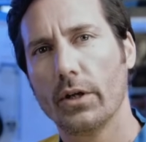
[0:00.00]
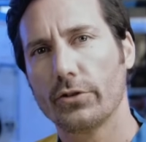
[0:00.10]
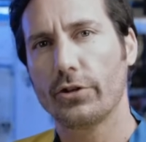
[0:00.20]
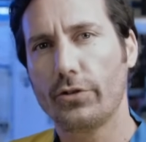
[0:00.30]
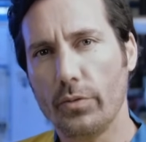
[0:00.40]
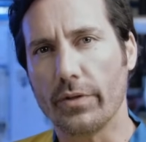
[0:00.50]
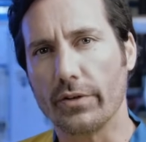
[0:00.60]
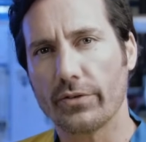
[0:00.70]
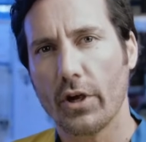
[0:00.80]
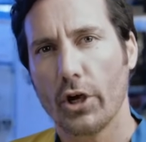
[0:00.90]
To do
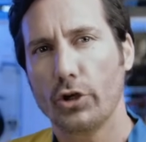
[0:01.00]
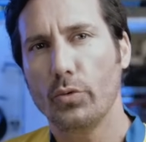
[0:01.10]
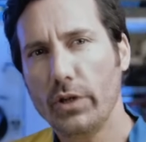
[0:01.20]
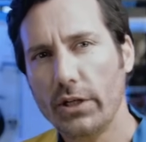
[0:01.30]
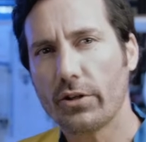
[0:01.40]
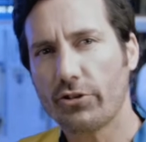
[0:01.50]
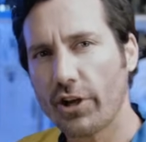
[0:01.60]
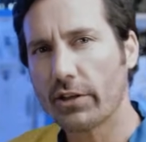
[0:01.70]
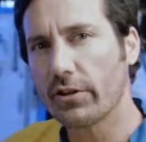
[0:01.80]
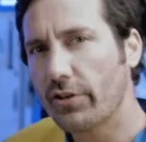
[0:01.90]
this, you need to
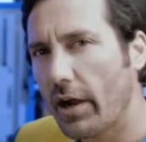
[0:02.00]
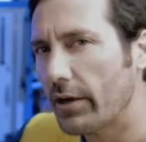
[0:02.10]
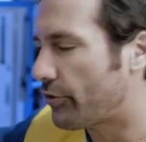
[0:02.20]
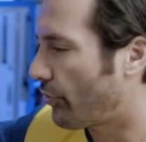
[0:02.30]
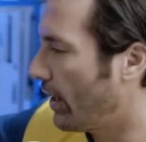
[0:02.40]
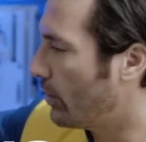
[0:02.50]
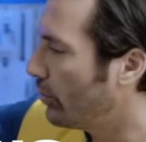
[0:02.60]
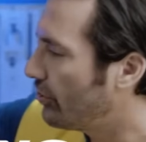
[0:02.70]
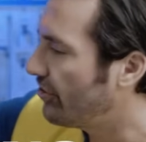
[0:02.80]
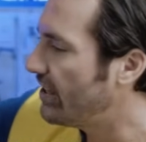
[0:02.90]
check the tire tread,
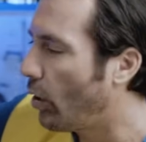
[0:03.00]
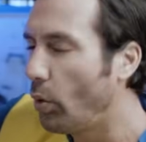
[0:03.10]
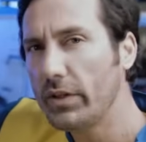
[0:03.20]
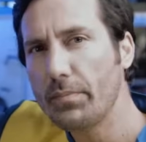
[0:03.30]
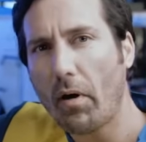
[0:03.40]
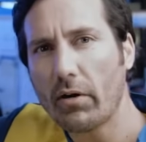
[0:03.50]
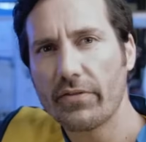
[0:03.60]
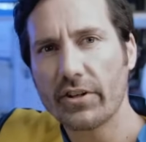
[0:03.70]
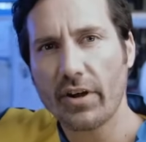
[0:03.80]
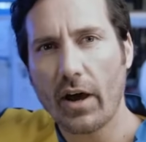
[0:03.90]
which is the only part
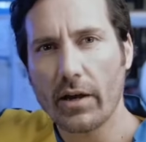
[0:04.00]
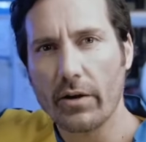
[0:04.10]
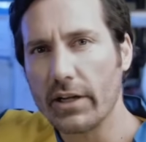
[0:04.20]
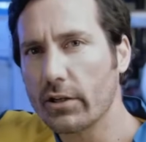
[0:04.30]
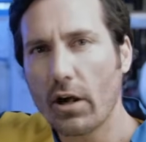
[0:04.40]
of the tire in